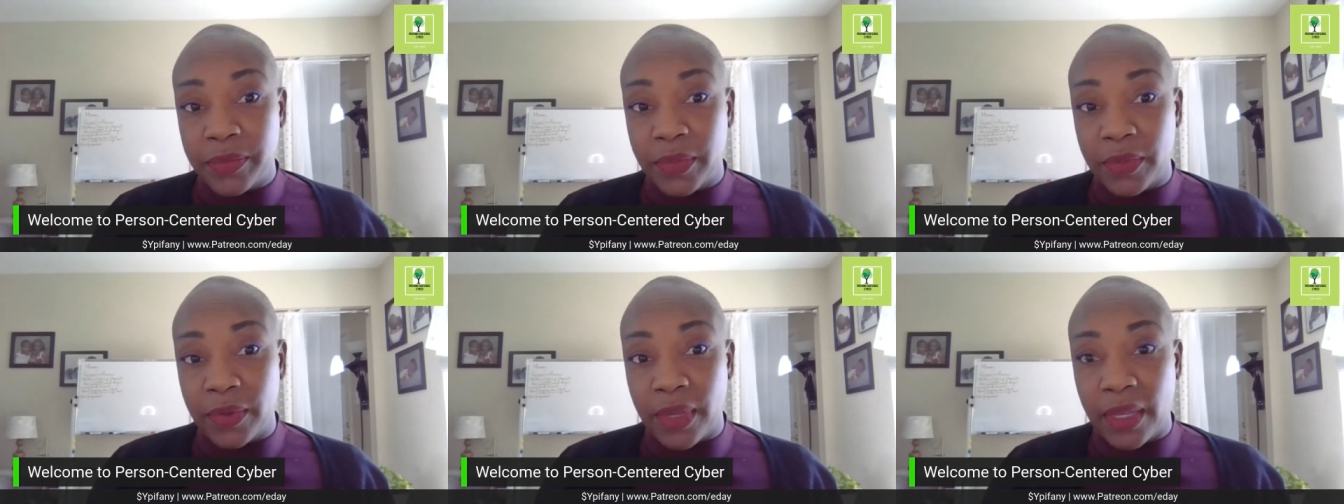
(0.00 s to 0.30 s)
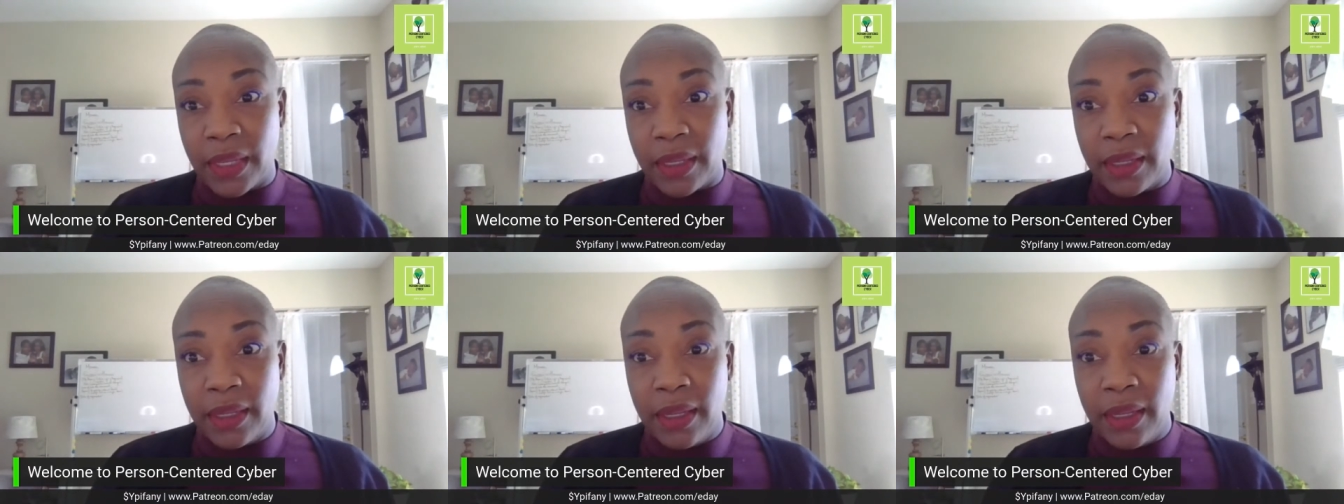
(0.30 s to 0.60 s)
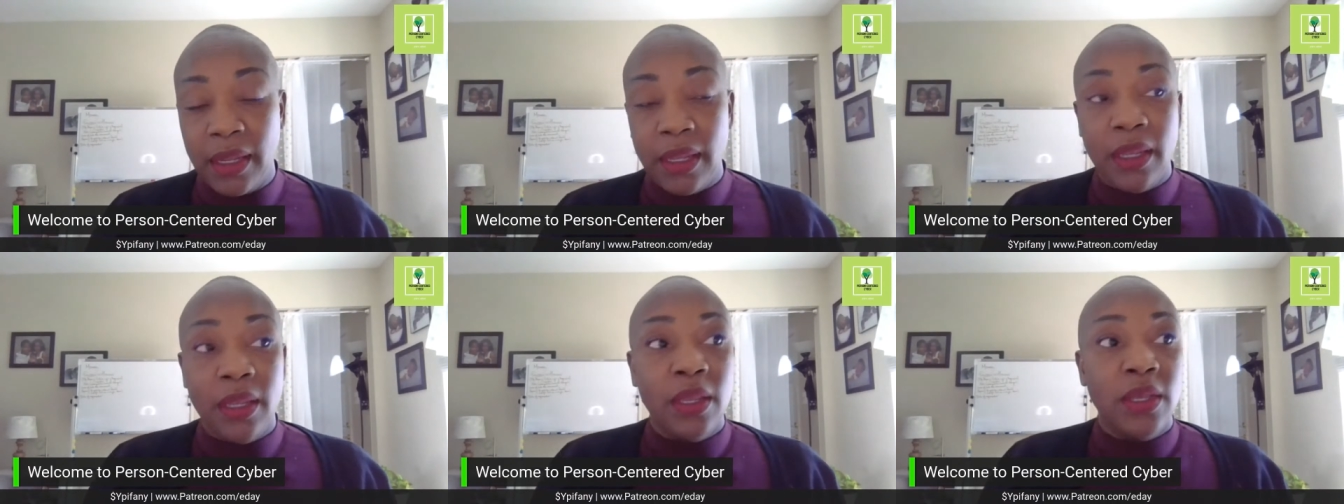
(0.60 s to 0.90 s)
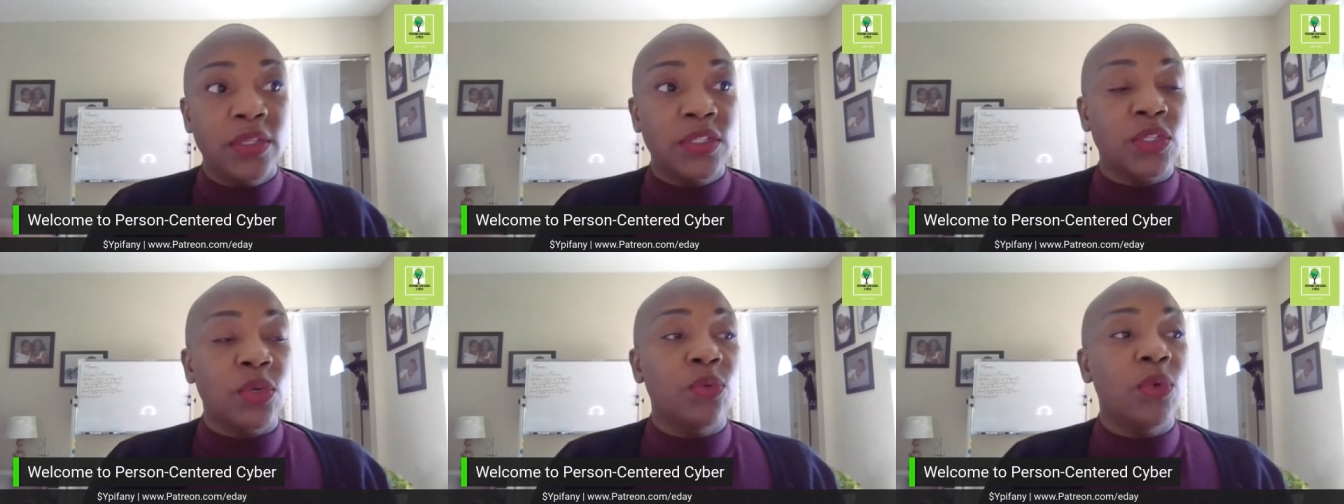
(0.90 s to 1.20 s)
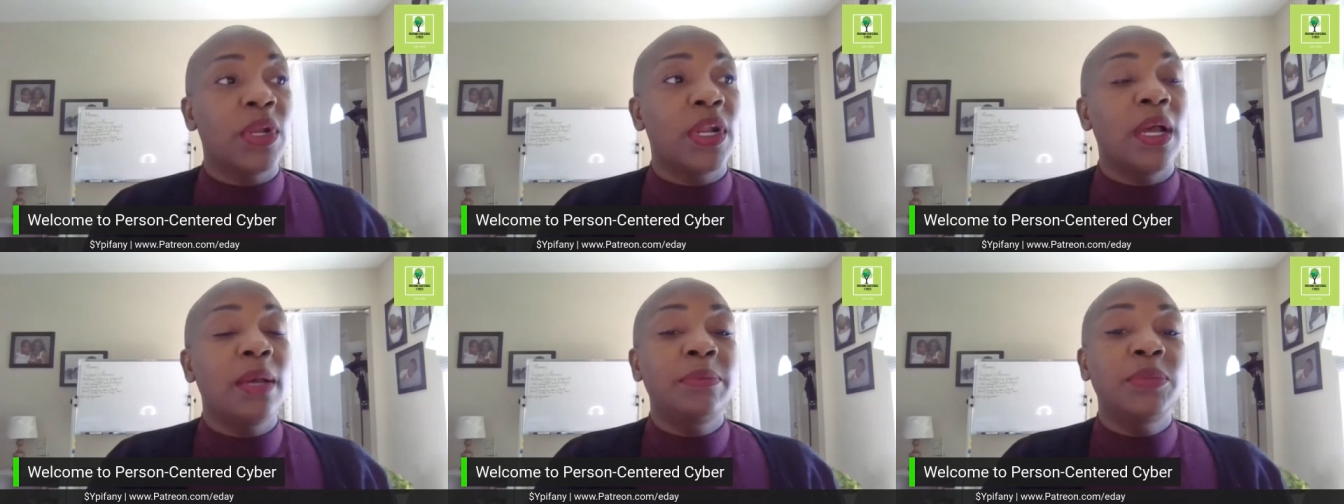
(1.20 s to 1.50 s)
Okay, so
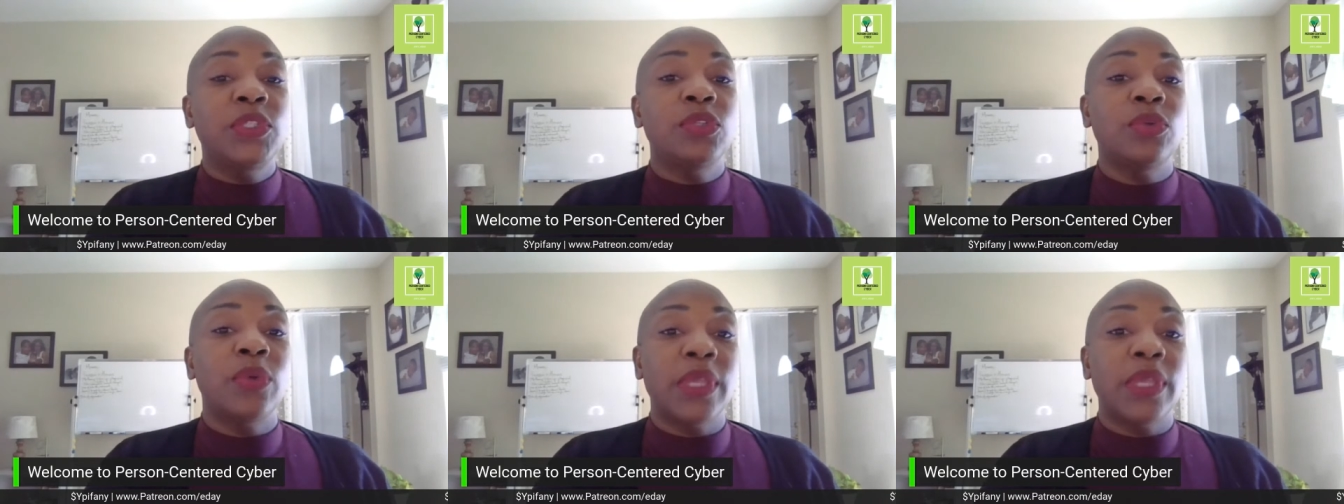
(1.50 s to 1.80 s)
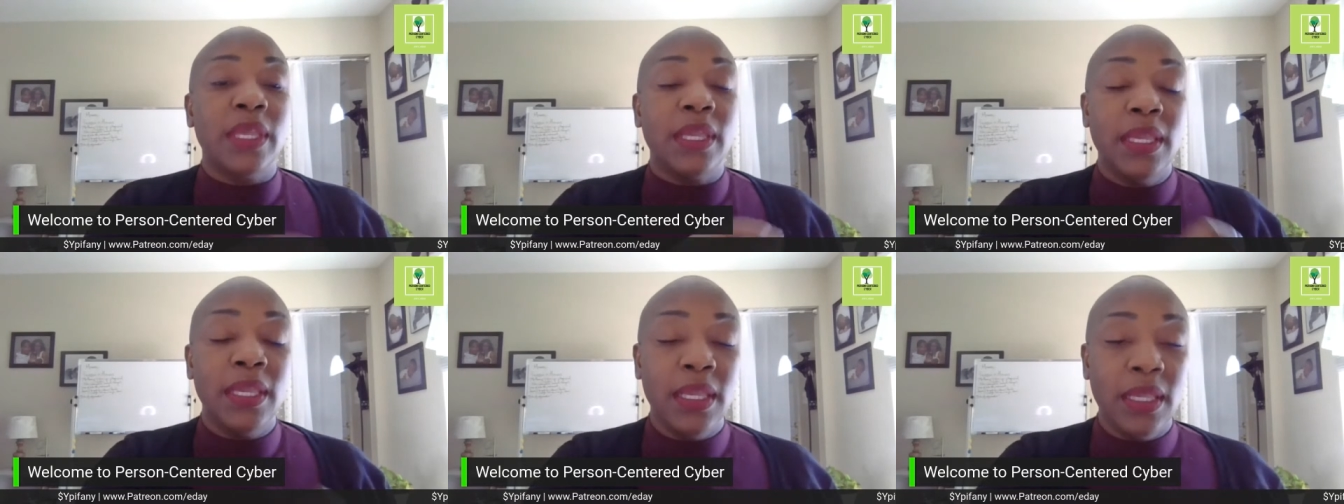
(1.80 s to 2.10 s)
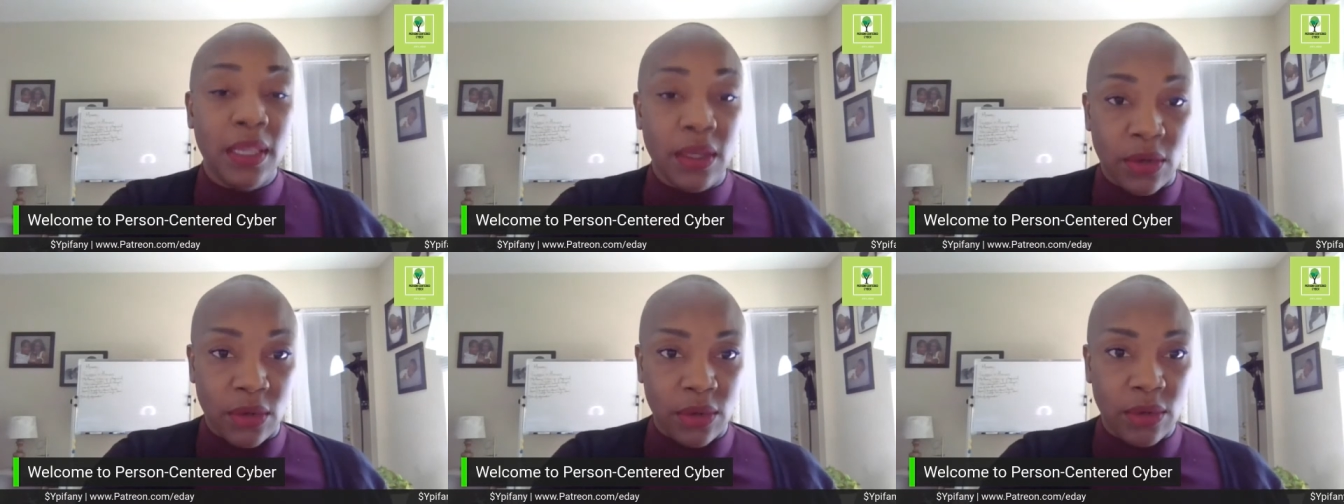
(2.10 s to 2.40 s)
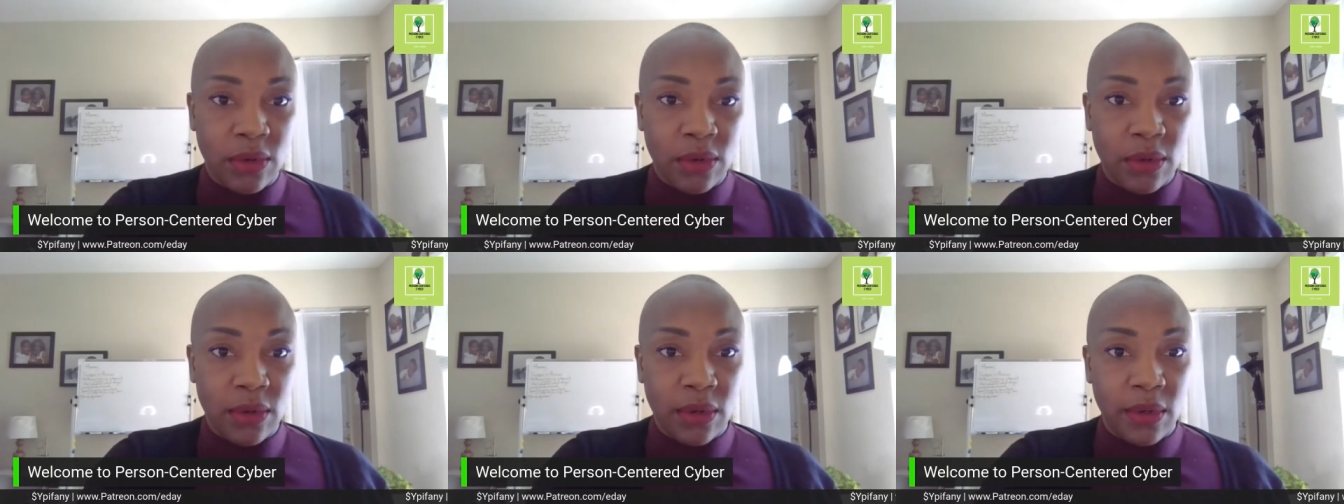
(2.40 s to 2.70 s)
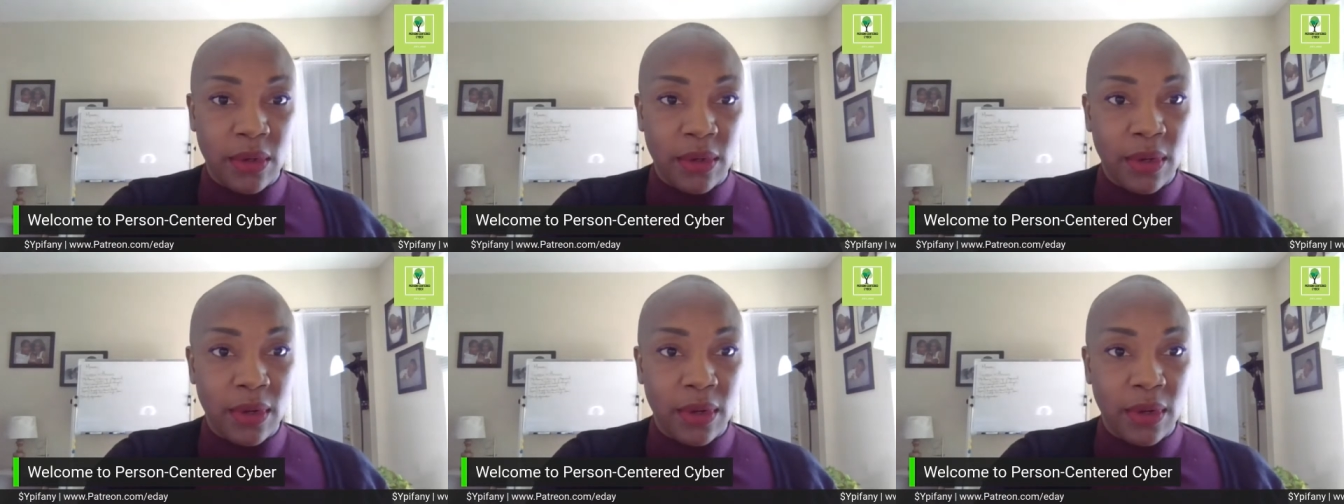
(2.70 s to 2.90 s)
what I'm doing here